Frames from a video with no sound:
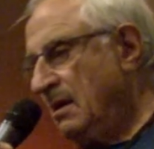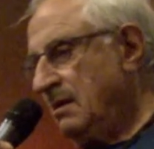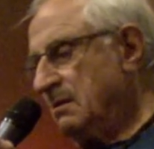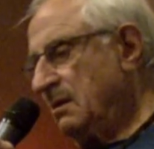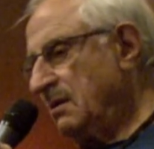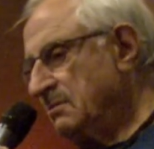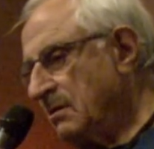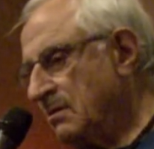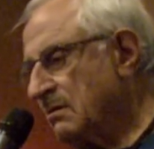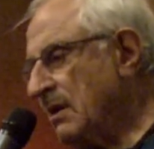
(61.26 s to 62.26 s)
and I
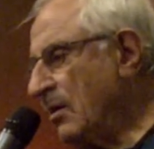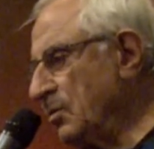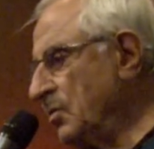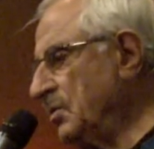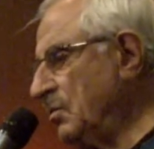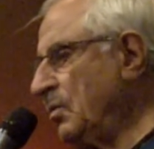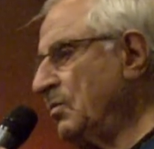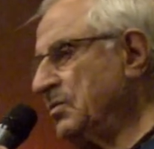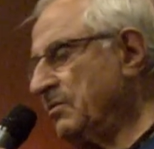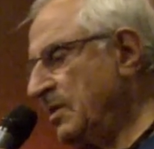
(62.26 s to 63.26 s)
started downloading what
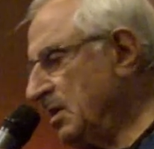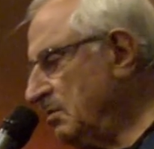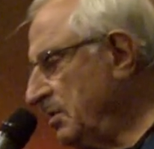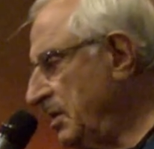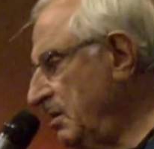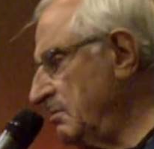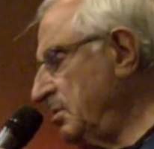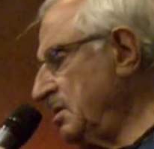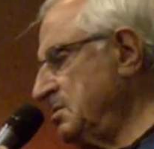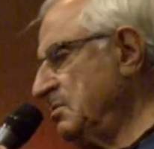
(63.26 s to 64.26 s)
was available there,
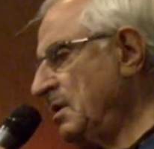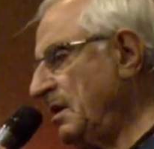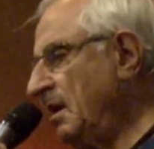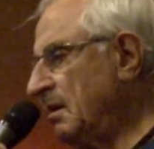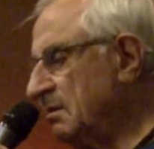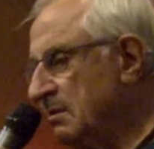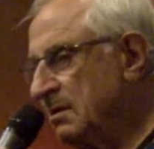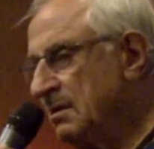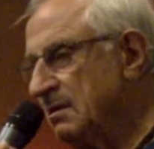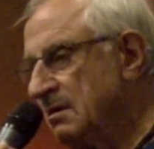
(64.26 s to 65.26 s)
and pretty soon I
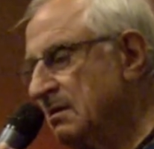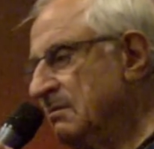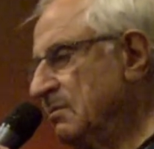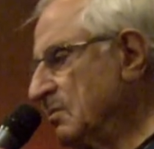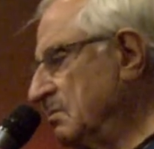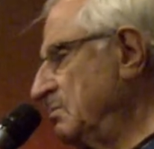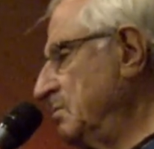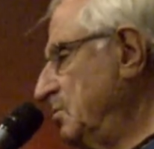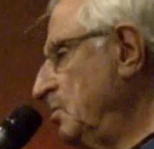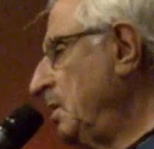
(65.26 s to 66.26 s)

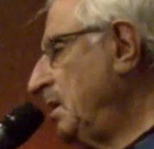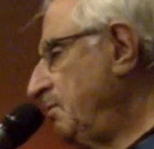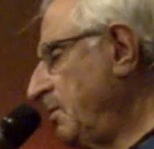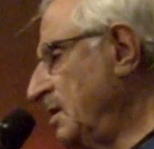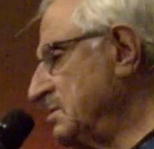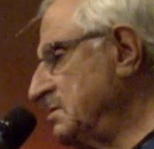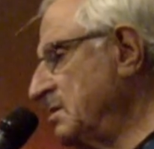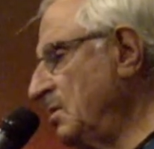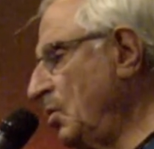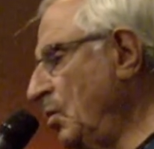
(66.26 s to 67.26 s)
had too many fonts
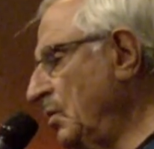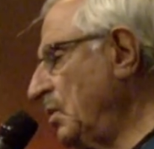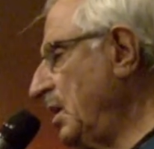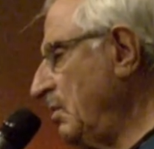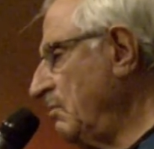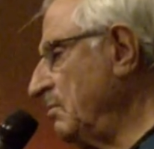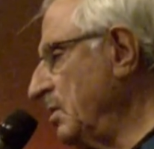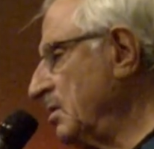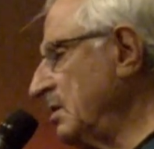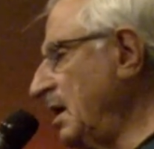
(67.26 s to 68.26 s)
to know what any of them
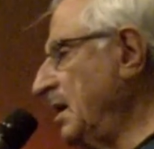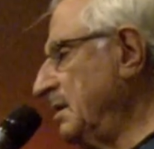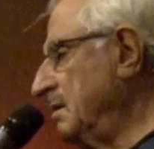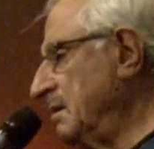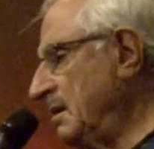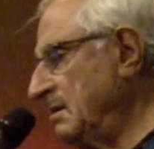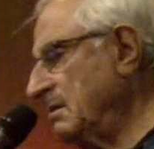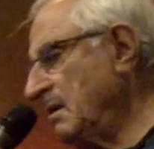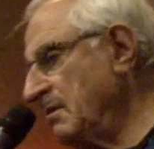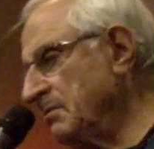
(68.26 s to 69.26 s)
looked like.
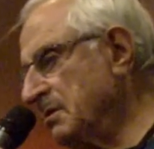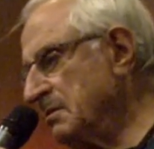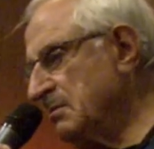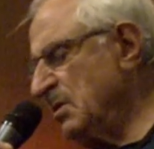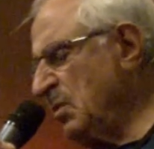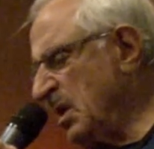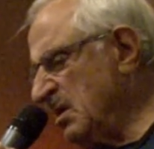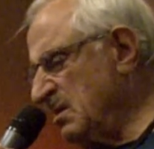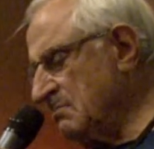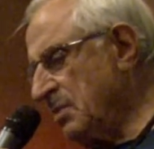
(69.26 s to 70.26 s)
And uh, you're
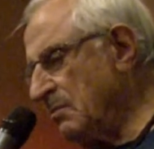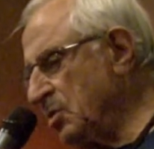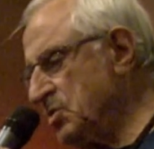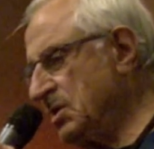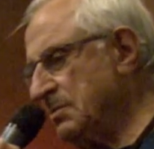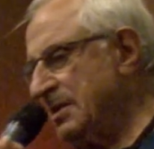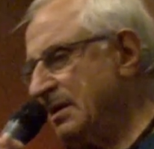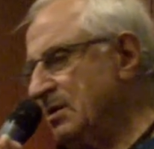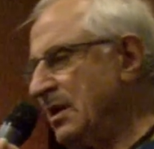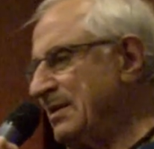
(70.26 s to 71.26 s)
ready to publish something,
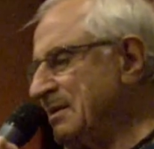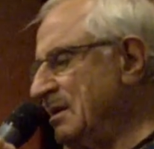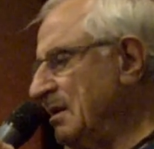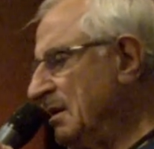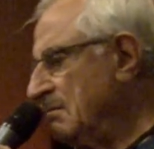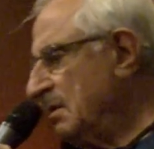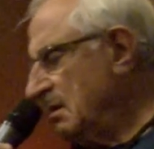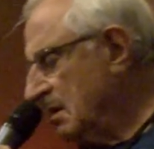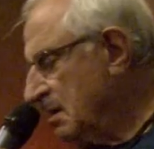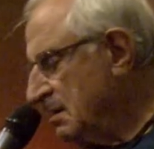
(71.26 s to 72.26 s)
you'd like
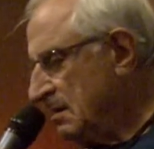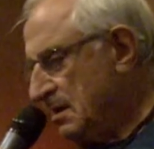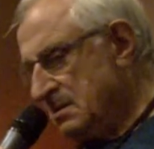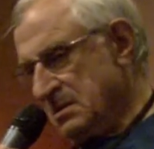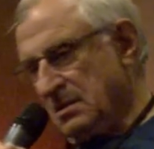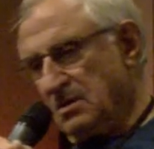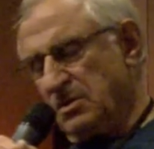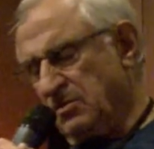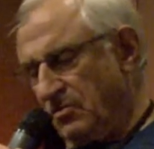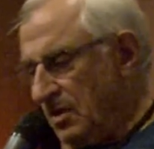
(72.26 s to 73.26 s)
to say,
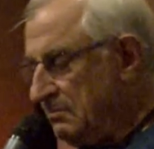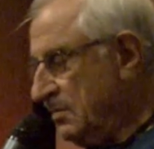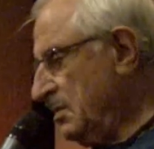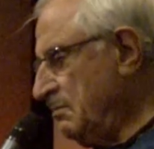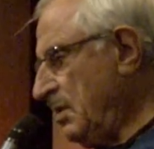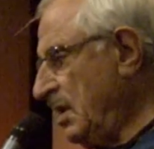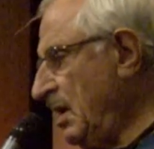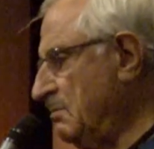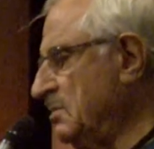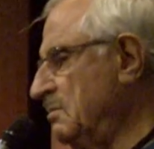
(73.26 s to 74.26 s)
this font, the
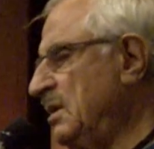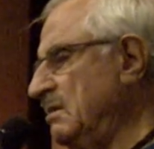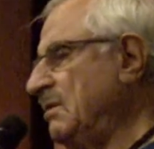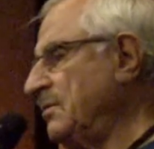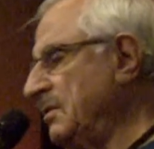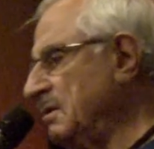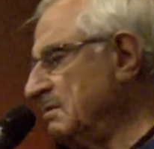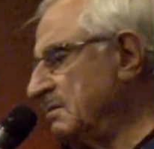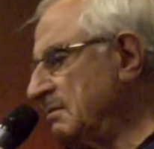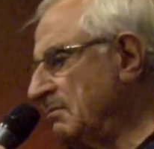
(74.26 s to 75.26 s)
names mean nothing
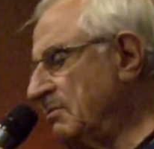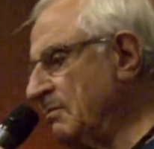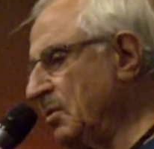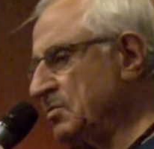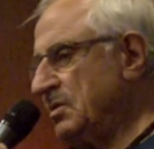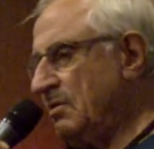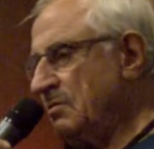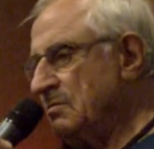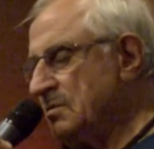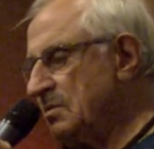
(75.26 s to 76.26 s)
for most of
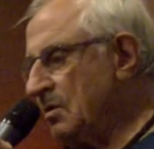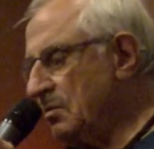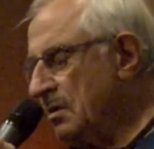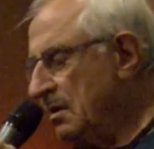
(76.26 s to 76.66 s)
them, so